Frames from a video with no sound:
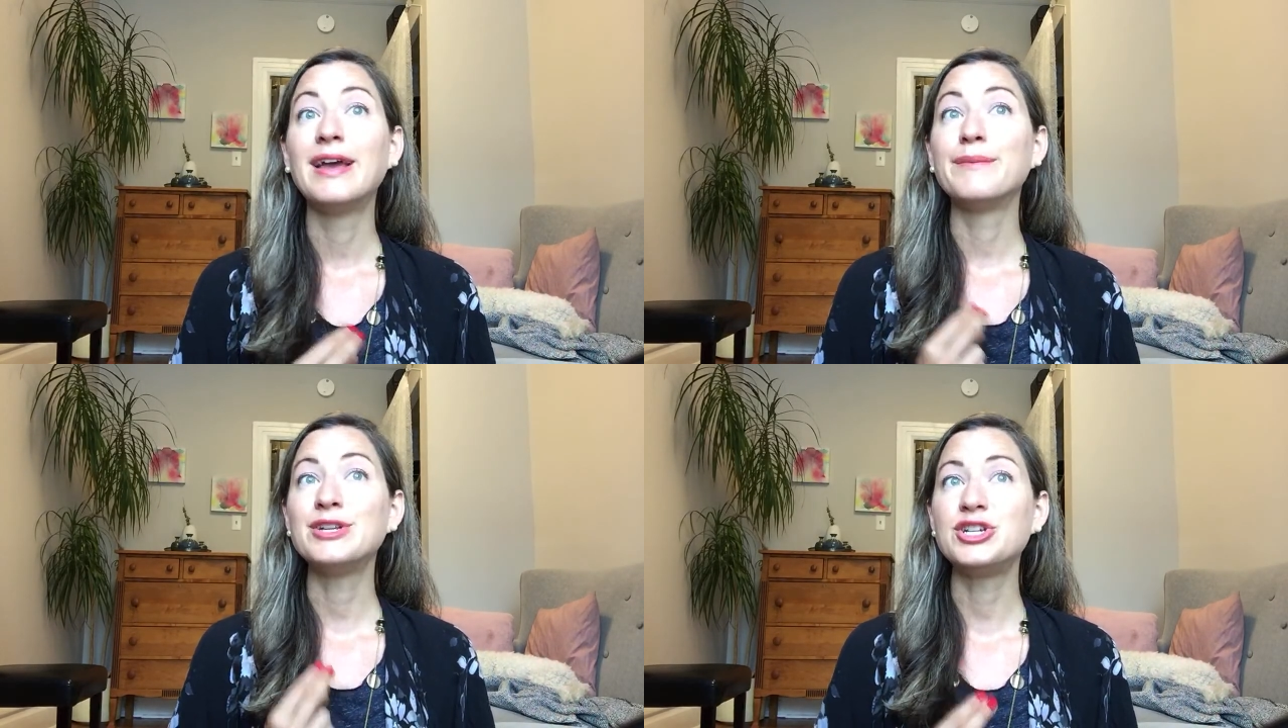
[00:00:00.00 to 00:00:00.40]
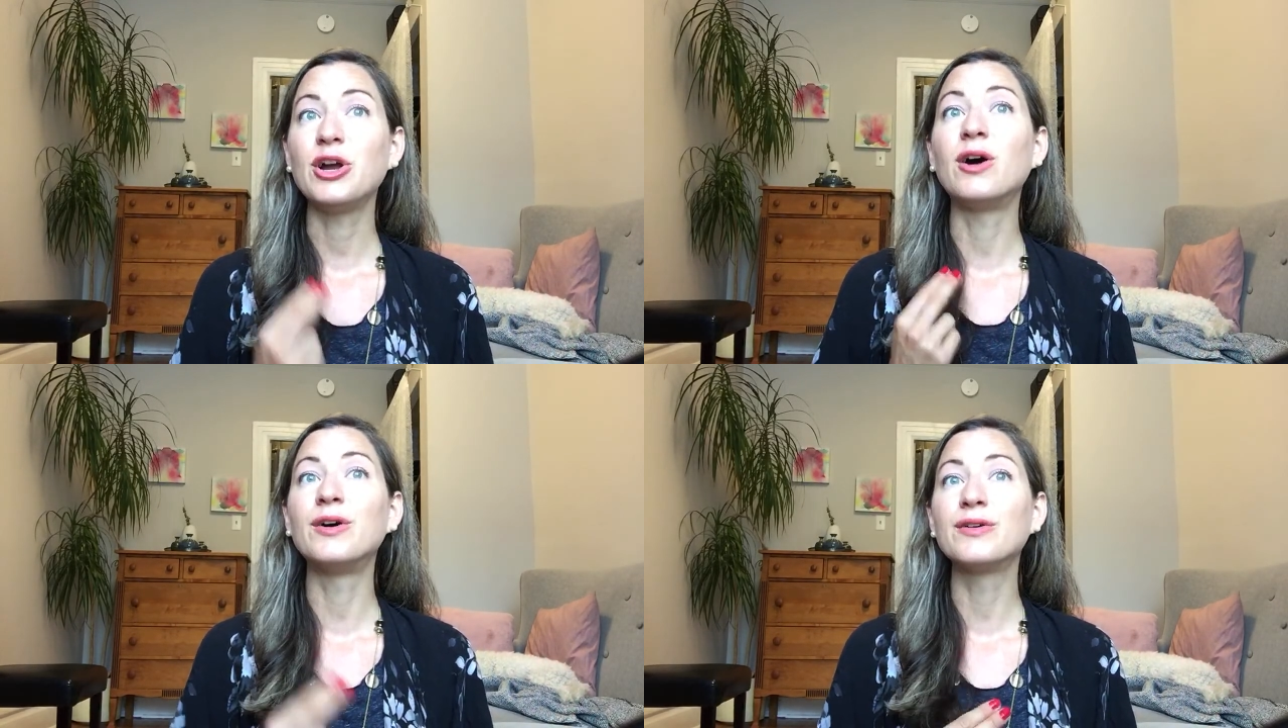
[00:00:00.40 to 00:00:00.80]
but
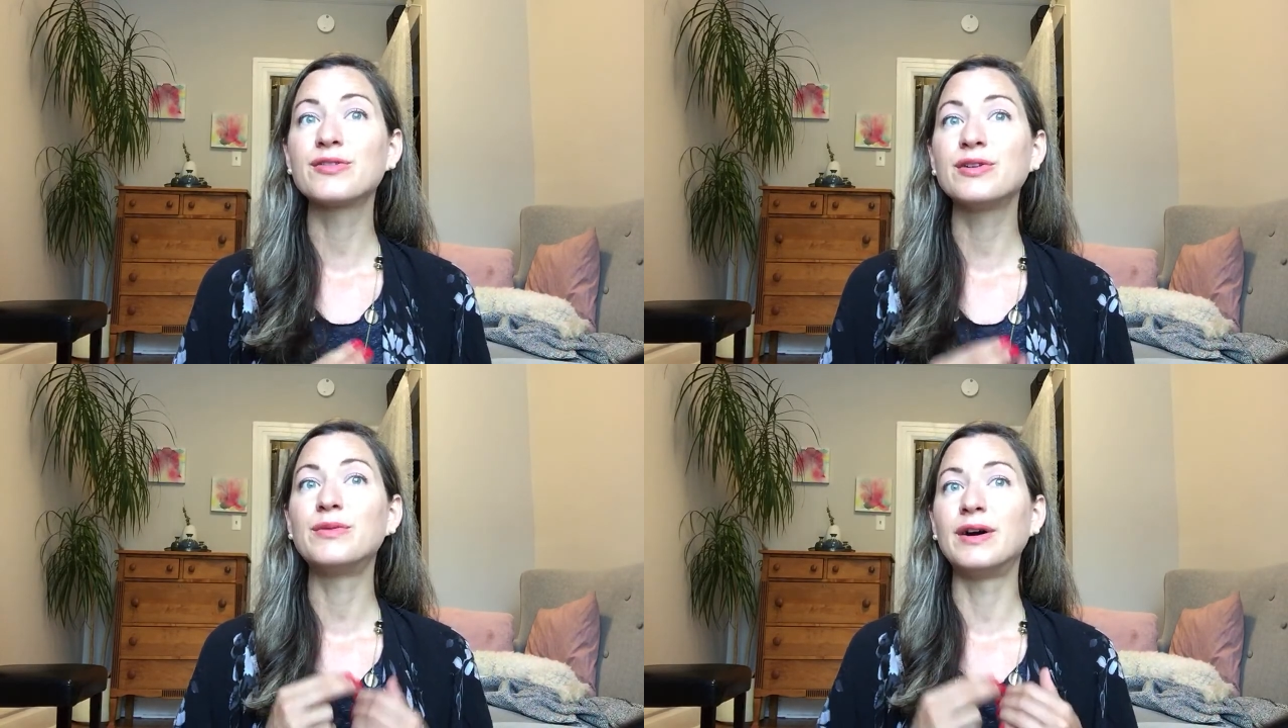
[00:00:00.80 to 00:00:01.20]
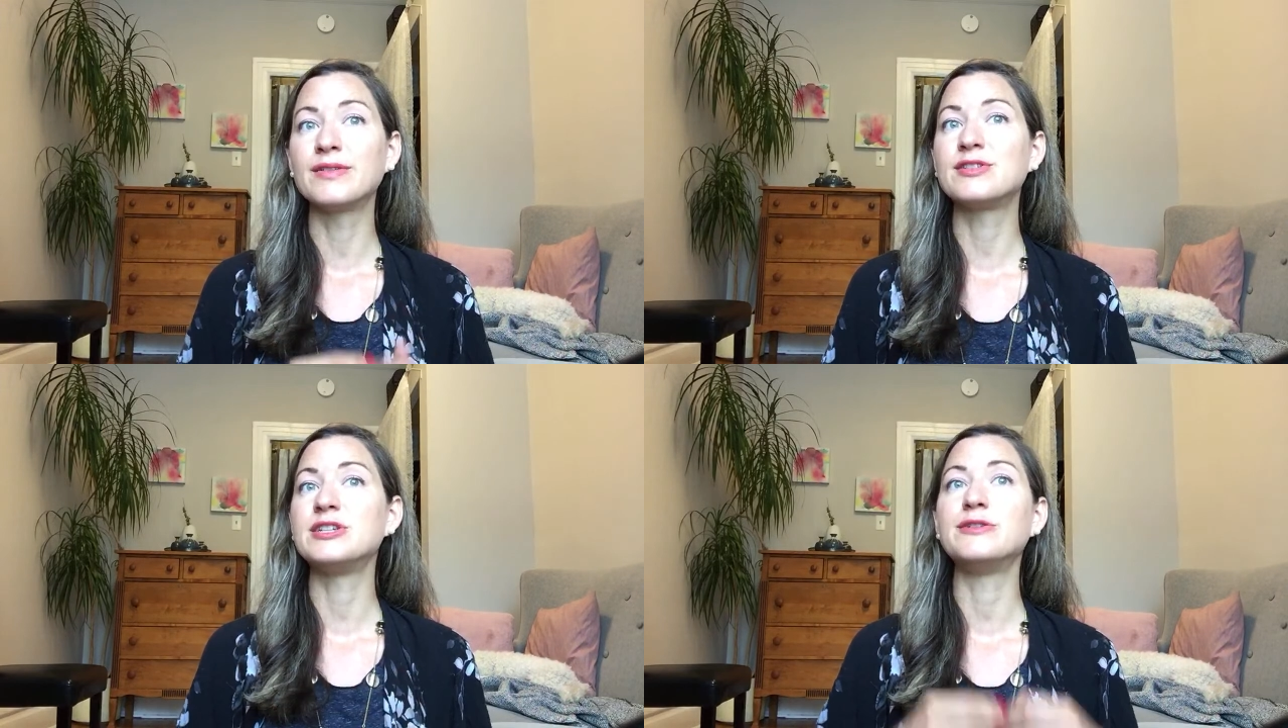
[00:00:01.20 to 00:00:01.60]
she also
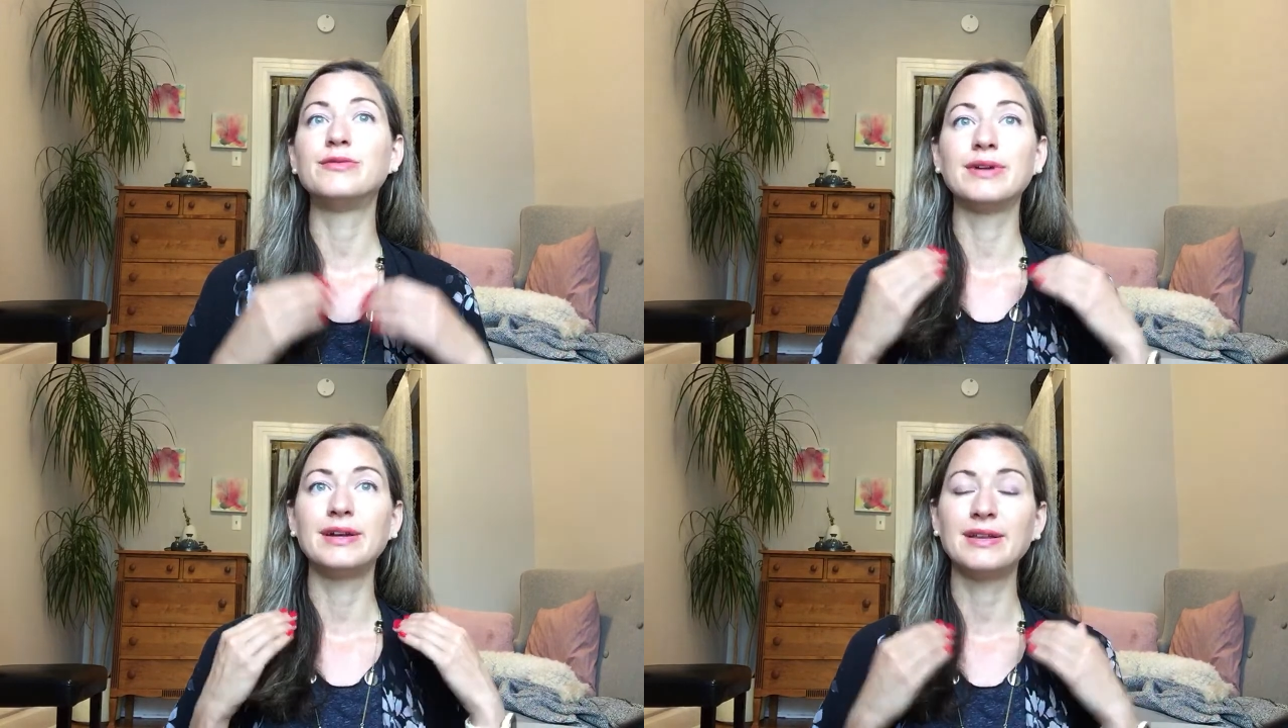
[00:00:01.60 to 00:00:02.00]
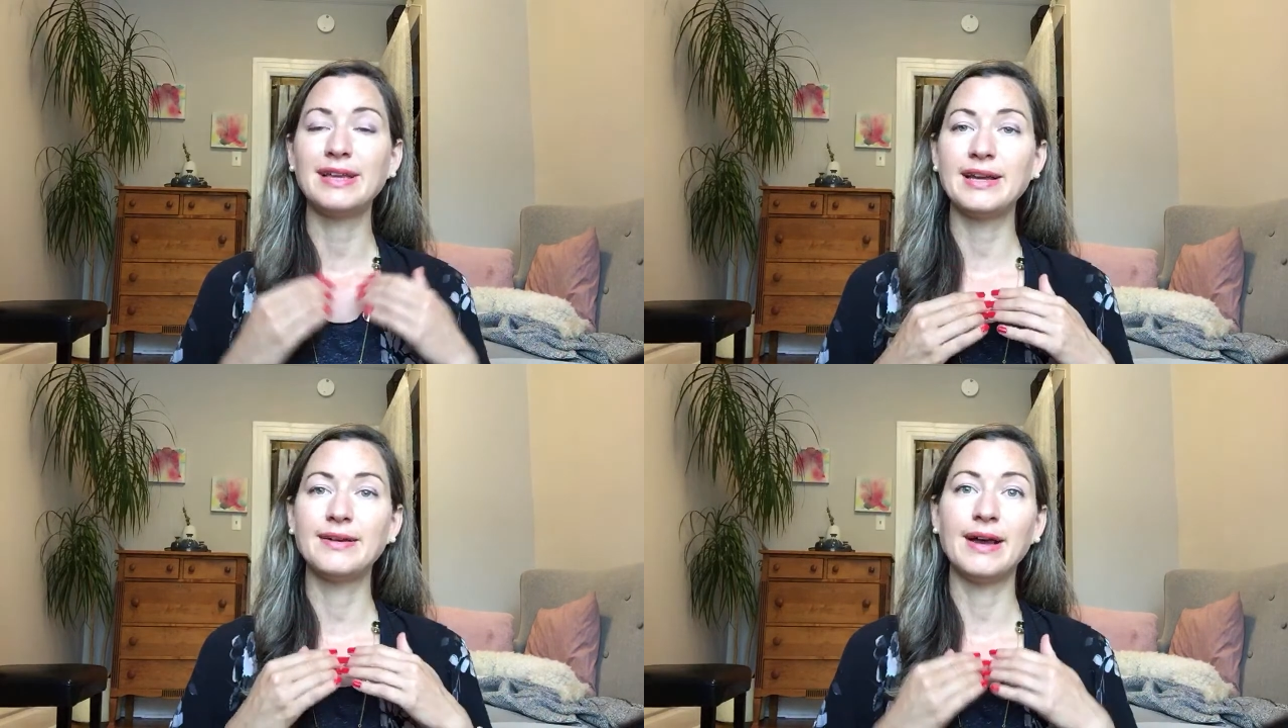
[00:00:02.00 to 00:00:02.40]
wants to
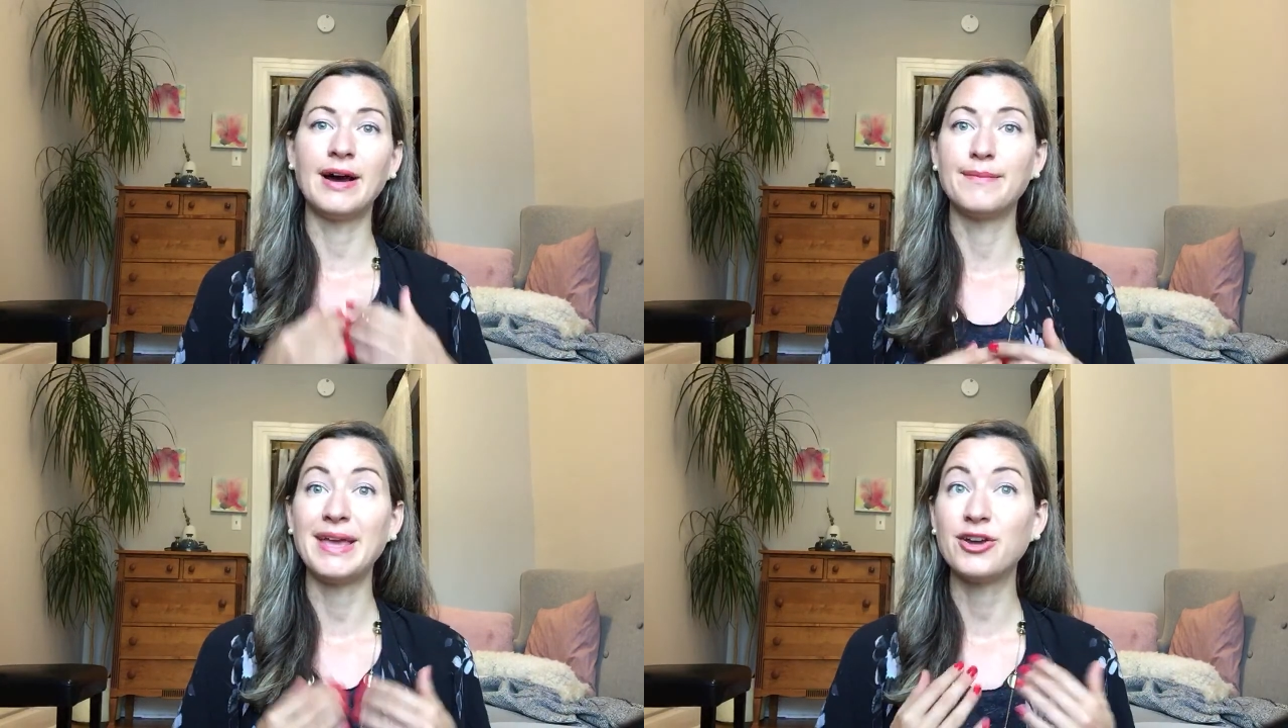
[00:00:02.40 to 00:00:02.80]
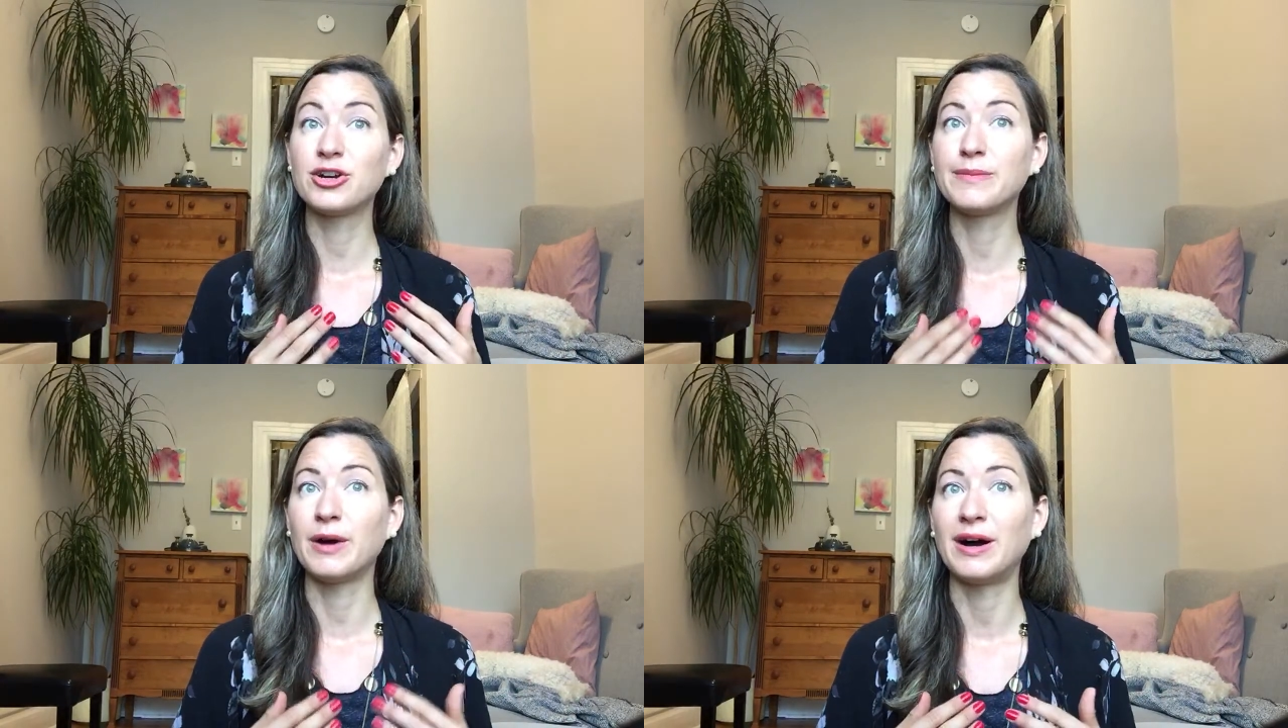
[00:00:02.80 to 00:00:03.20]
really make
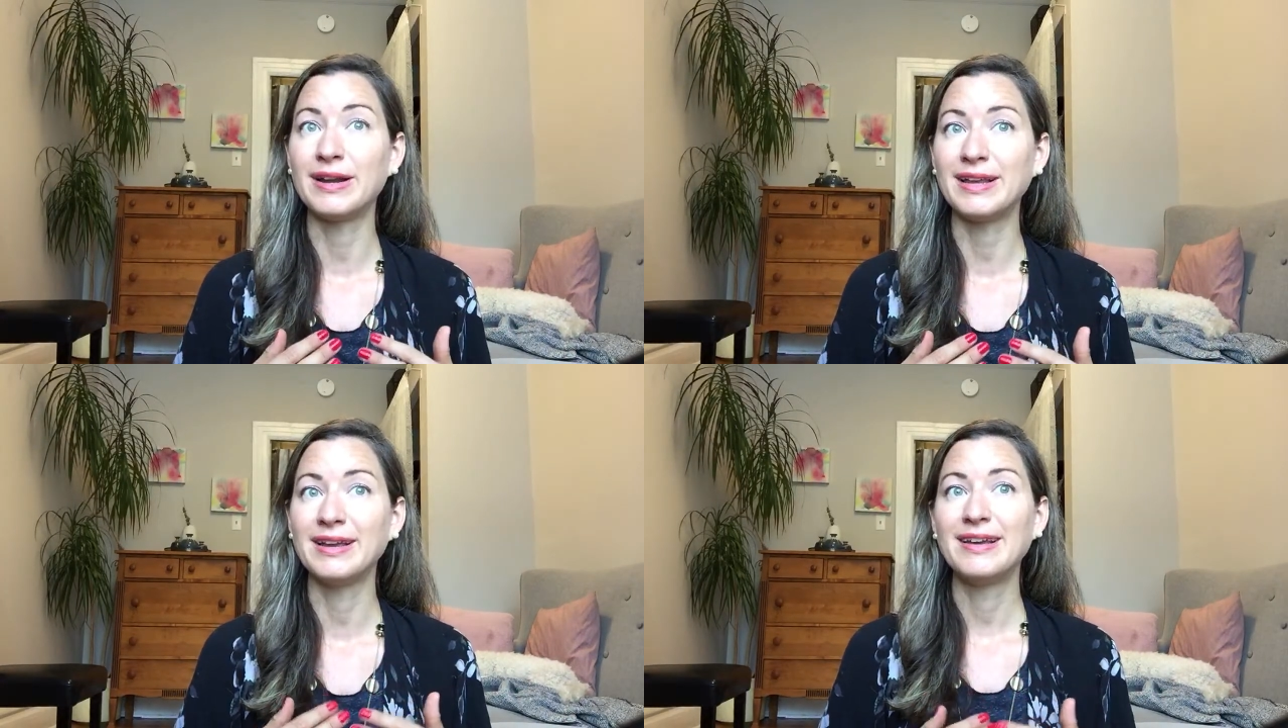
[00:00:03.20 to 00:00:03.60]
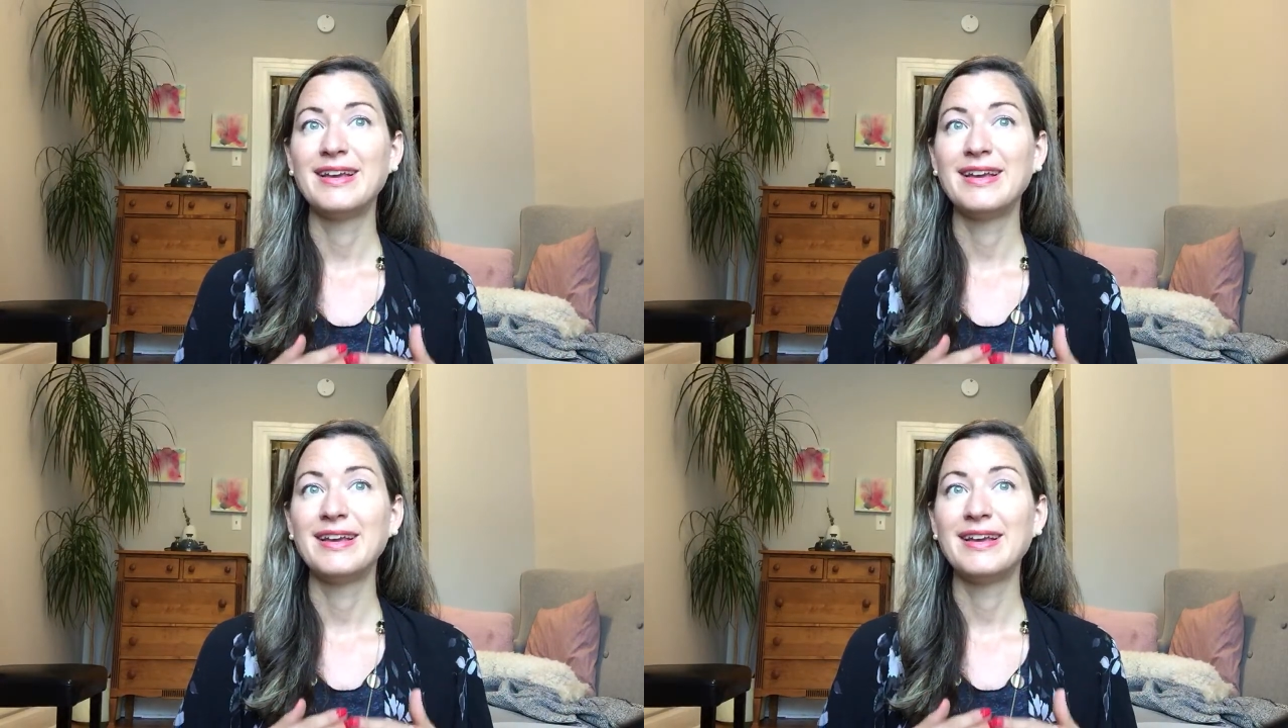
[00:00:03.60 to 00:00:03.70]
her body